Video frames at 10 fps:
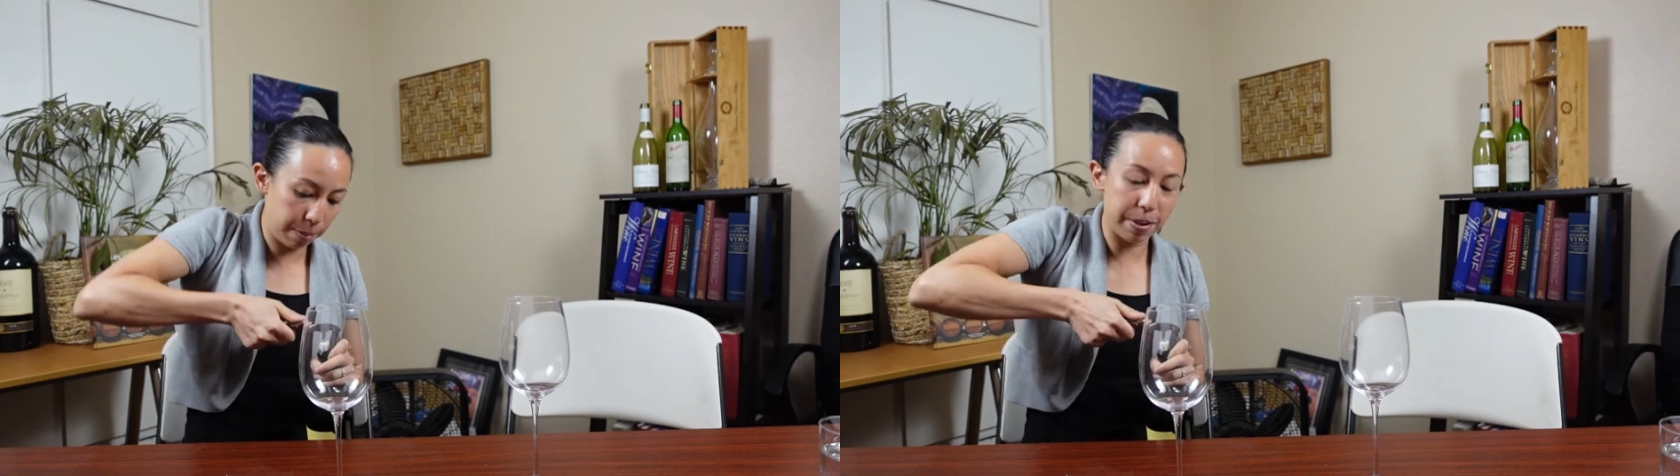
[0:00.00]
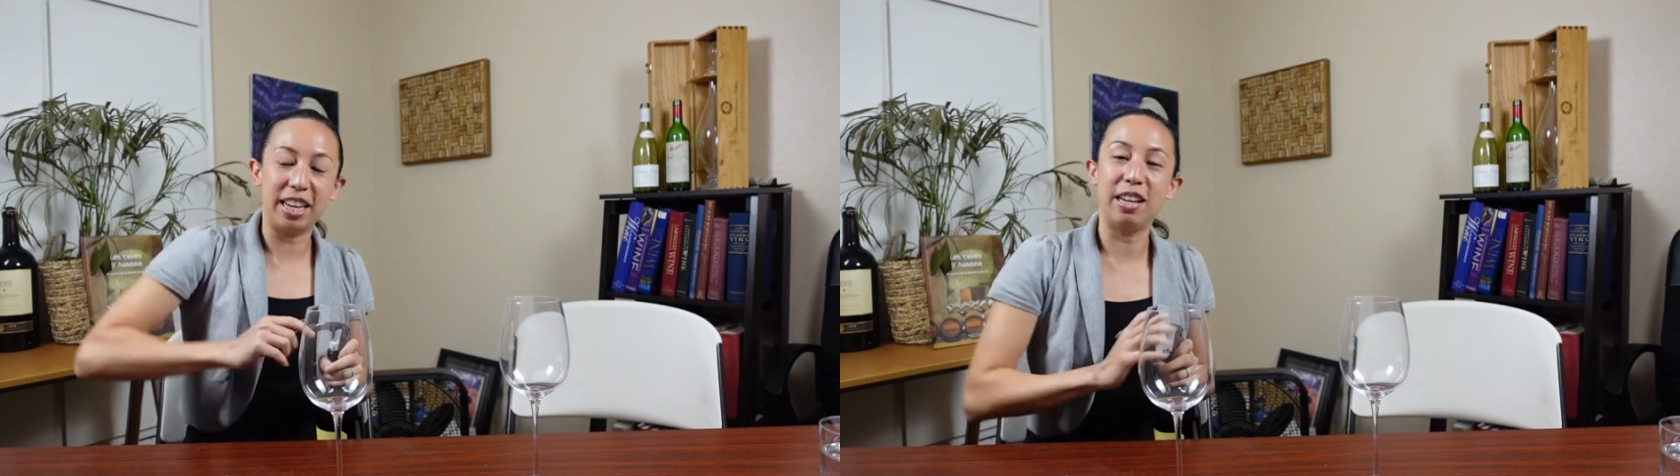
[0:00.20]

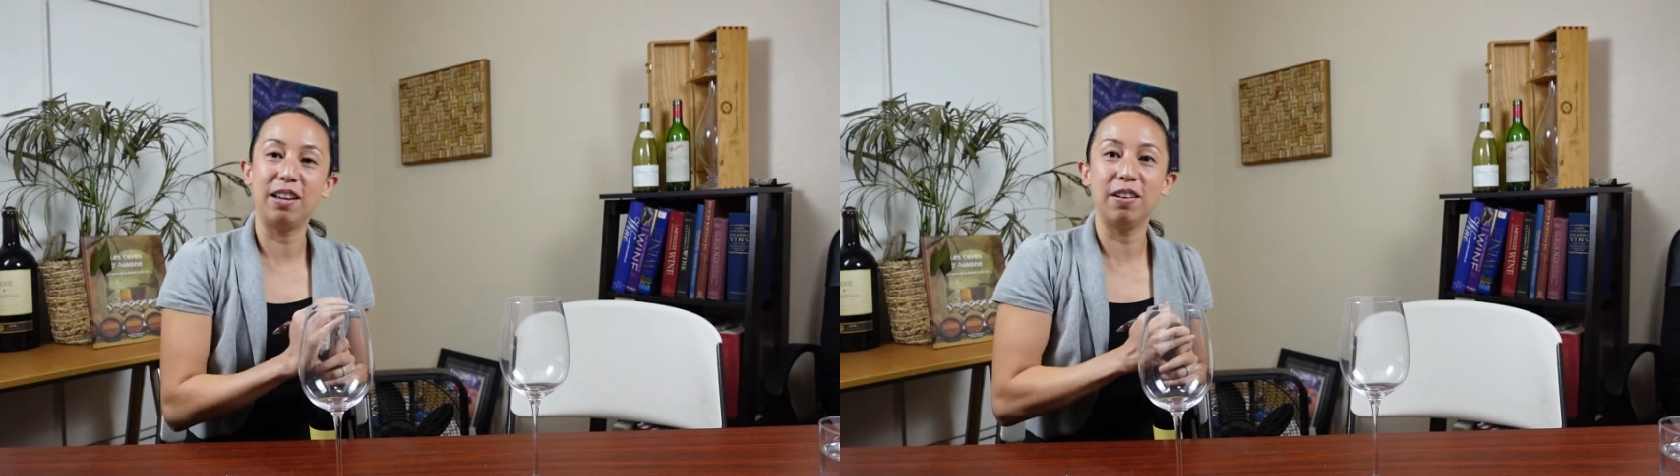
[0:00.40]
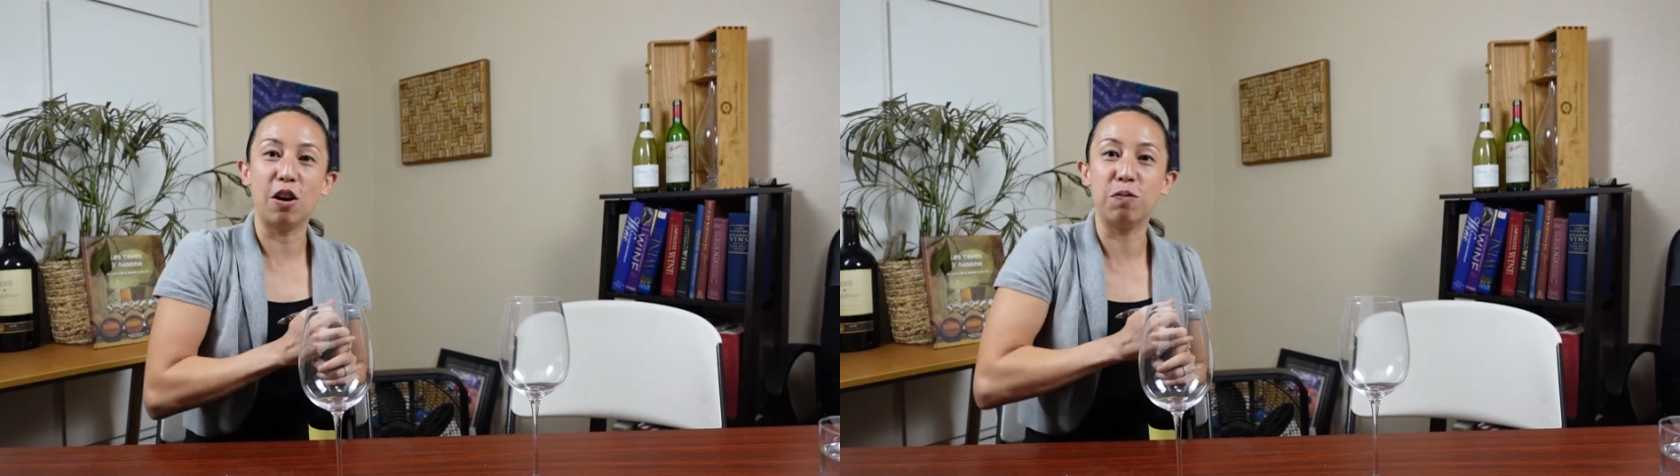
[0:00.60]

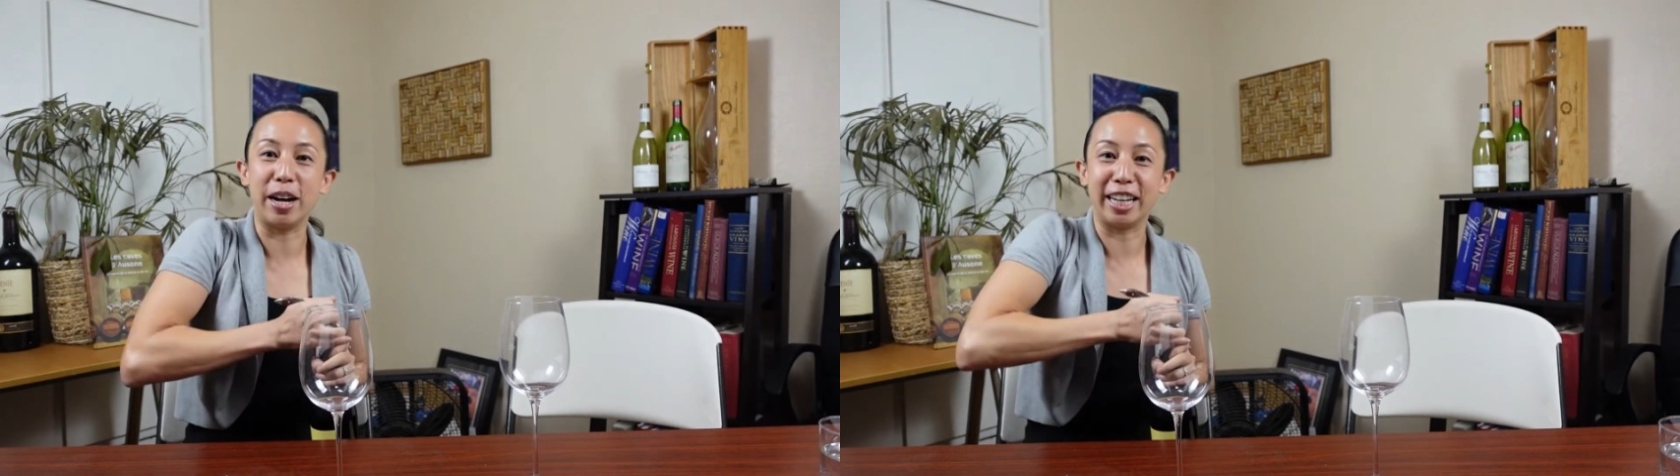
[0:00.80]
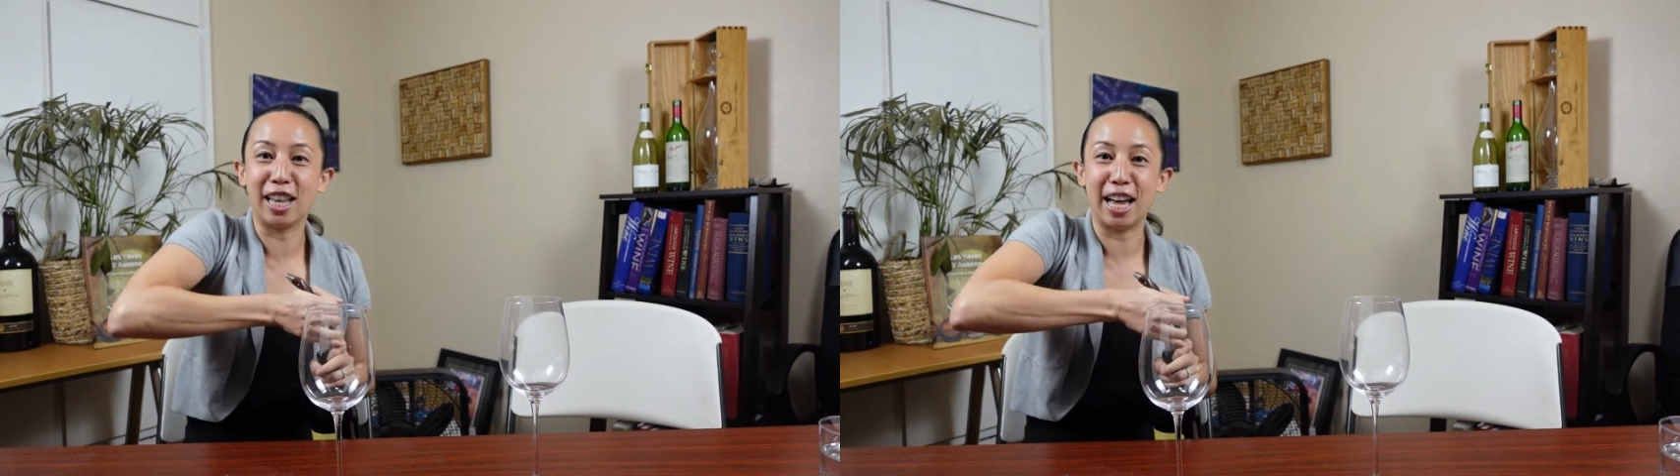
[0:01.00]
many of
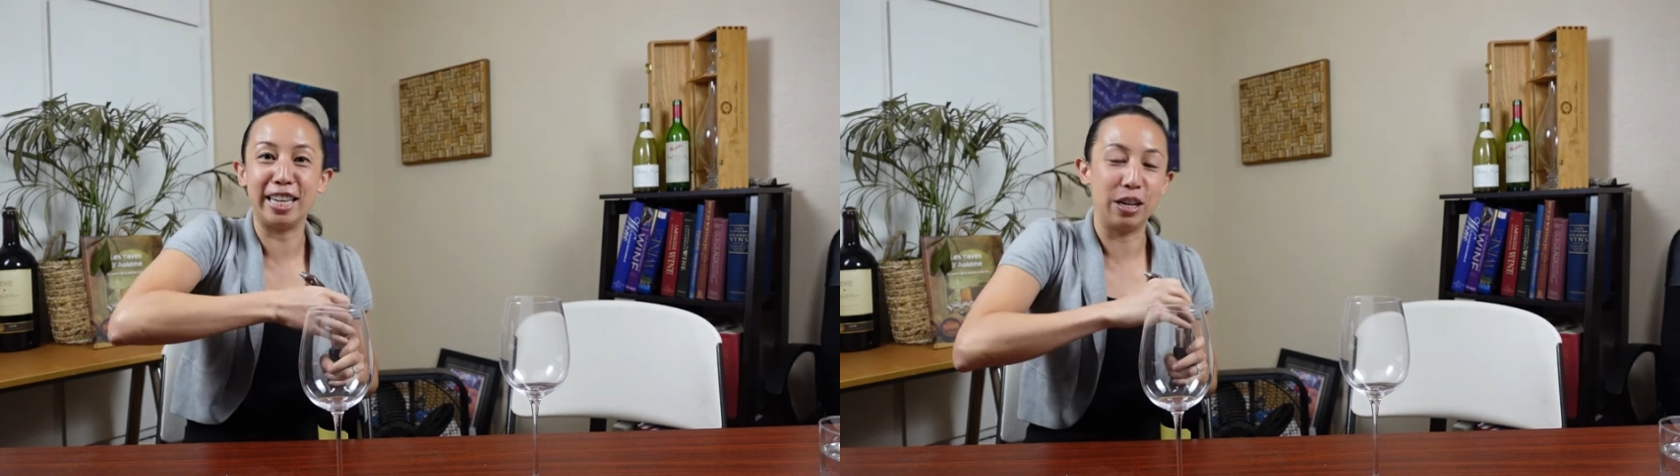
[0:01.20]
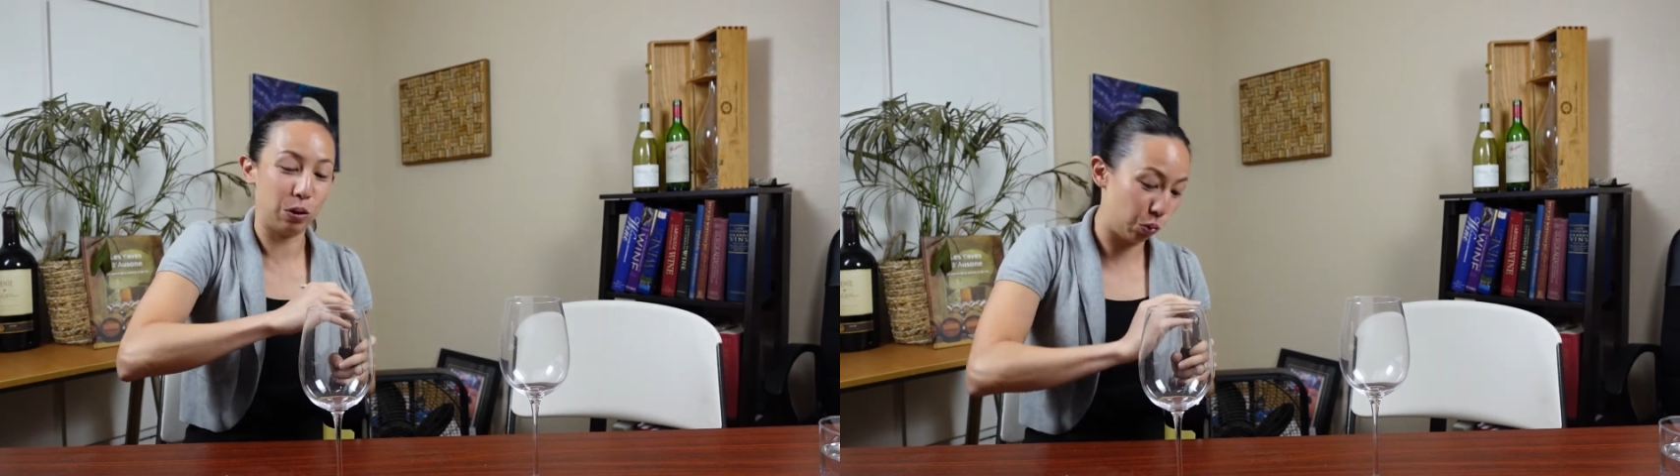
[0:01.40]
my clients